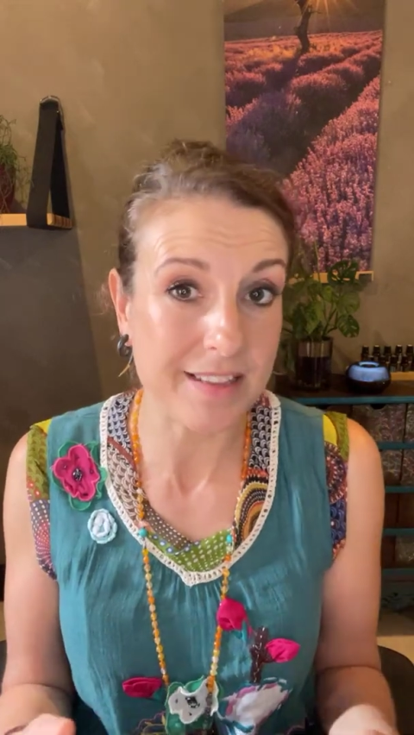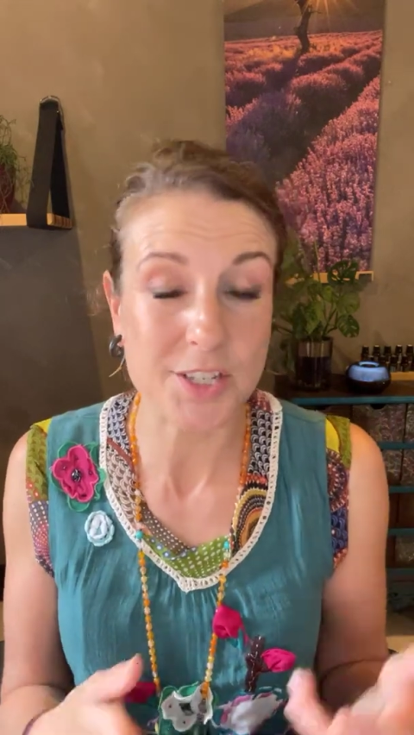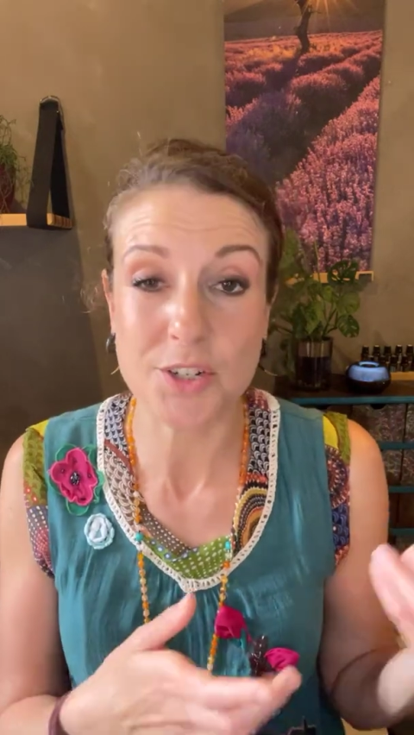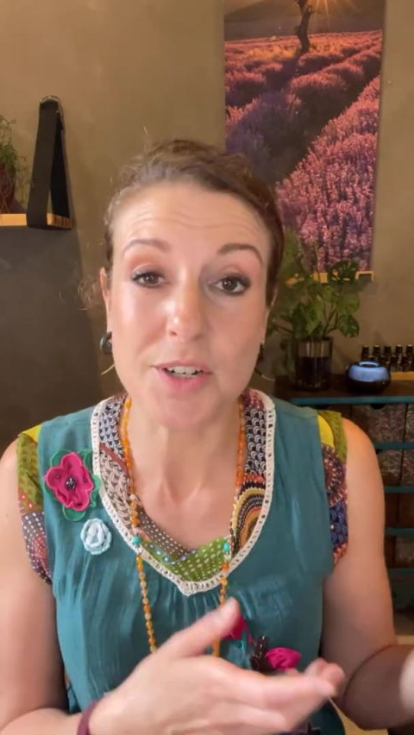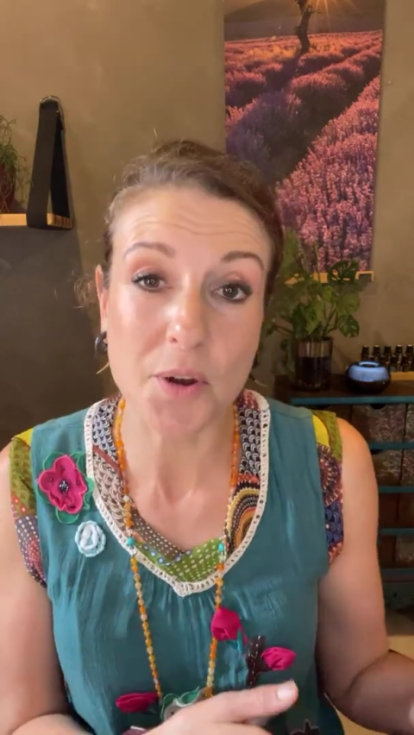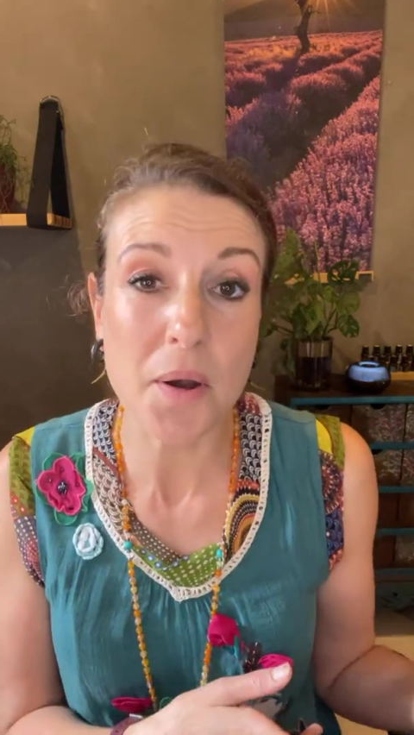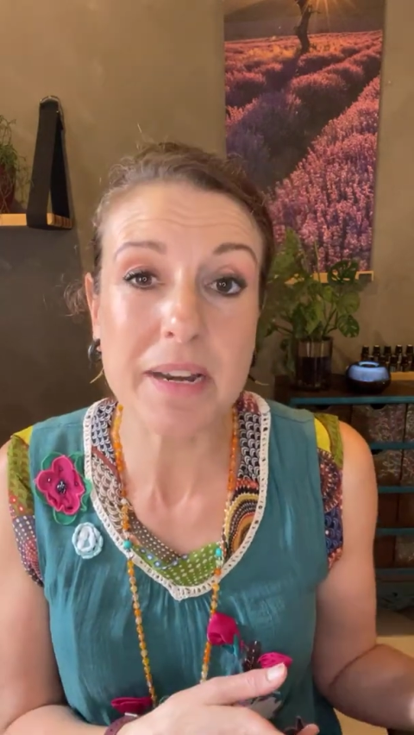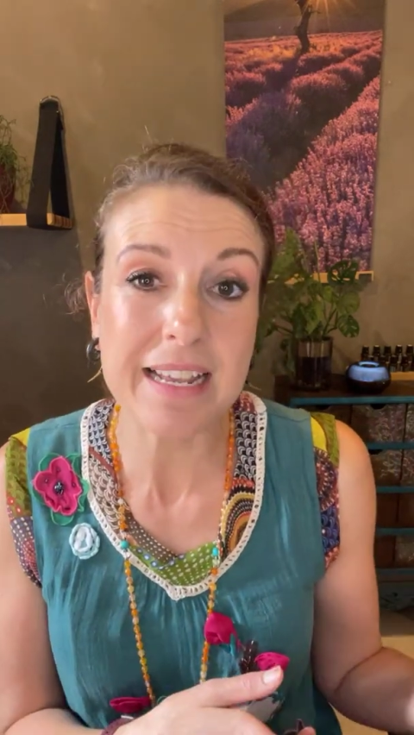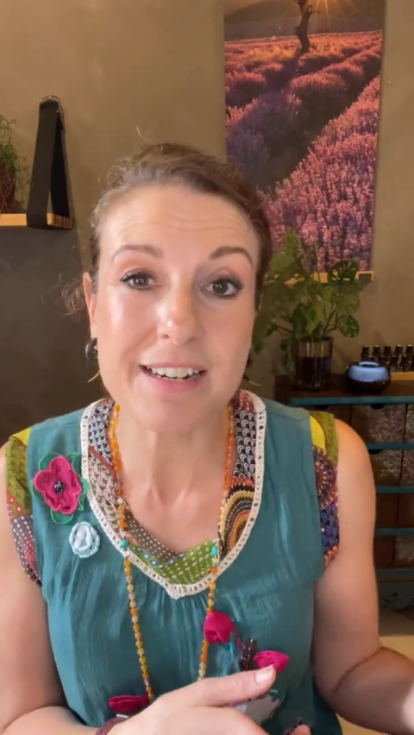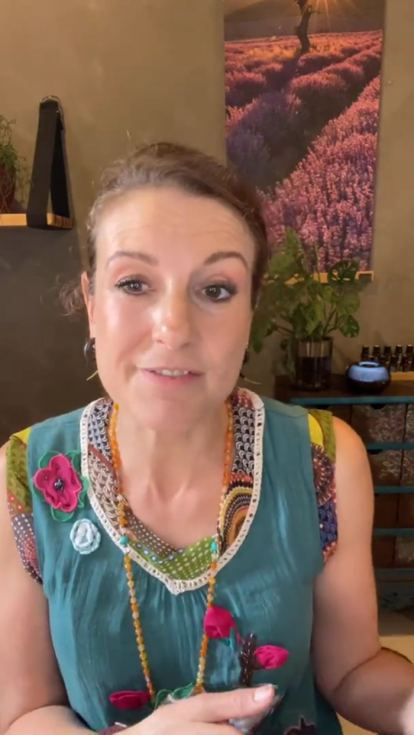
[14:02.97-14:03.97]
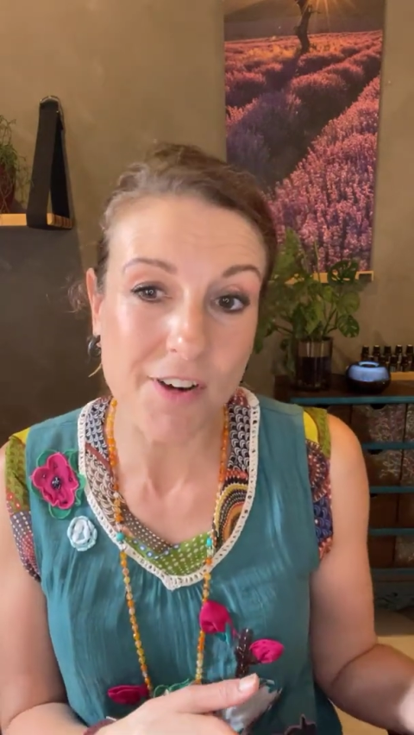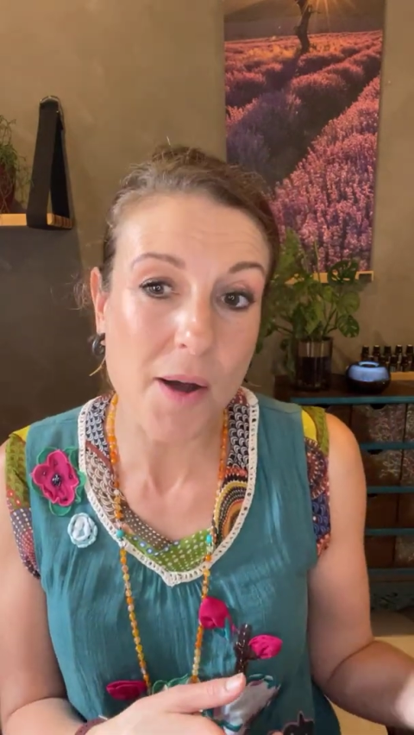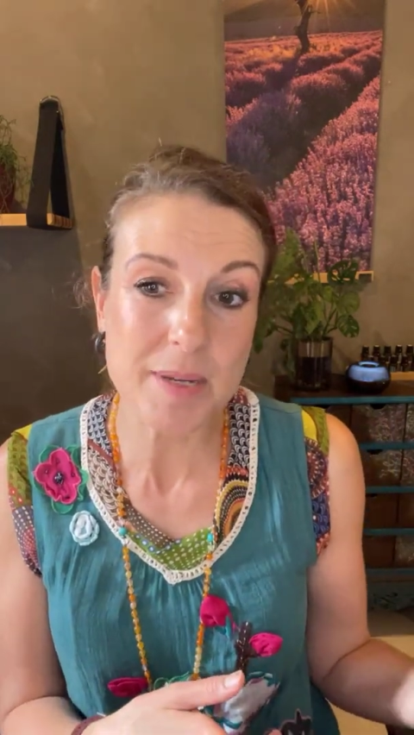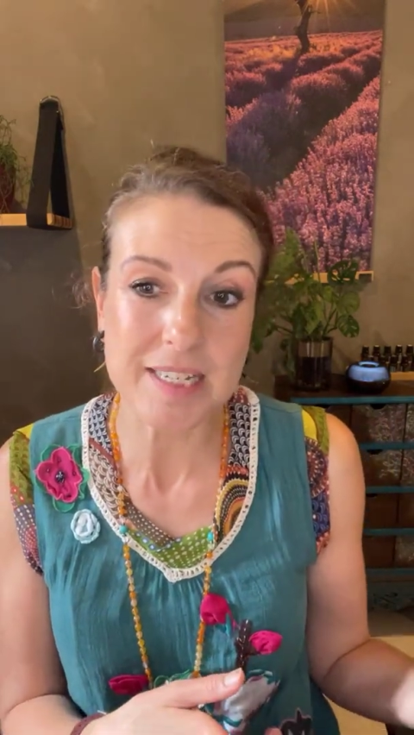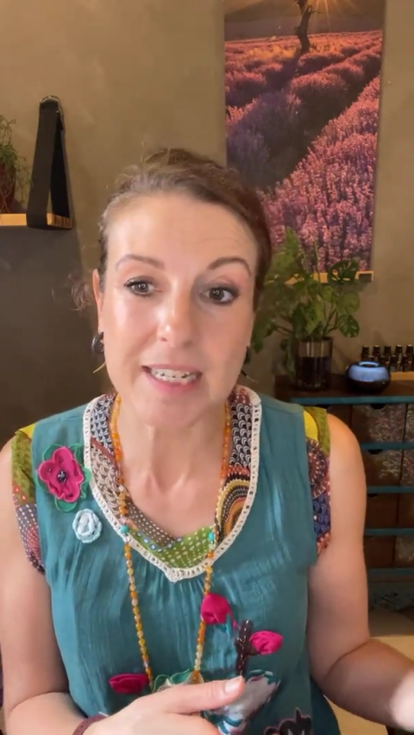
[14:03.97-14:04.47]
that you can go and get at a
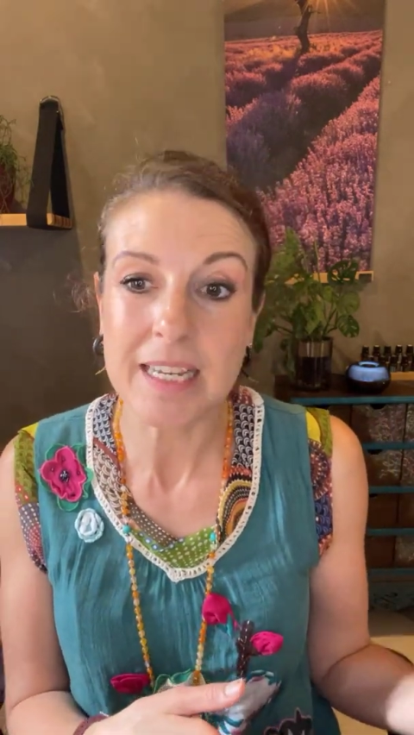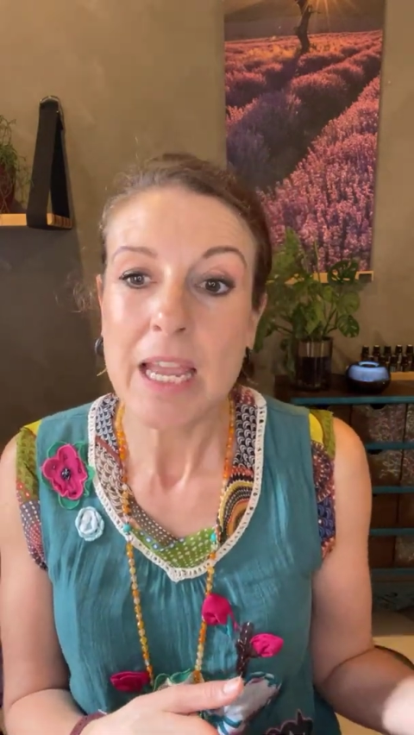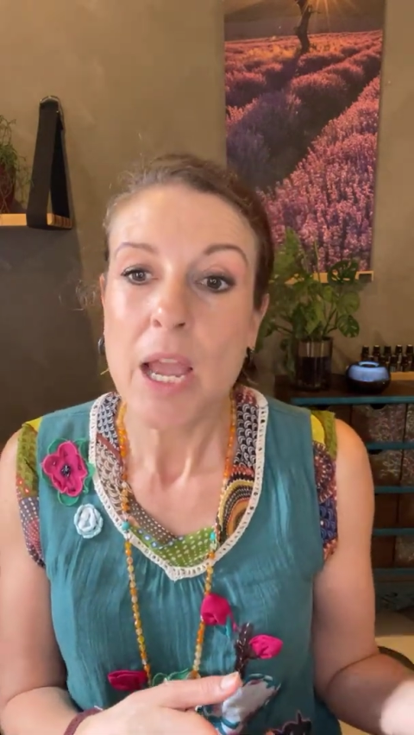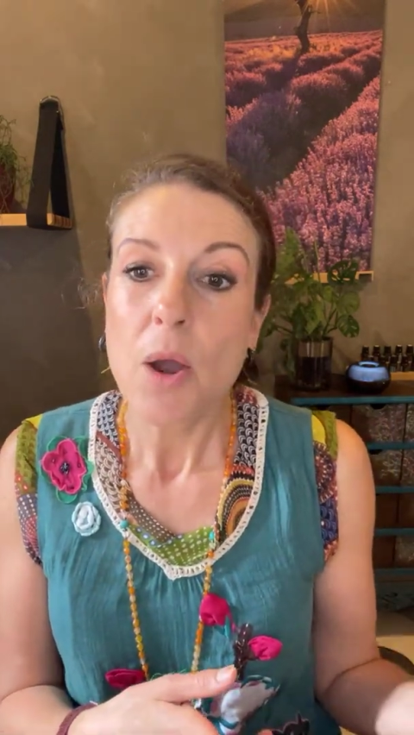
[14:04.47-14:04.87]
pharmacy,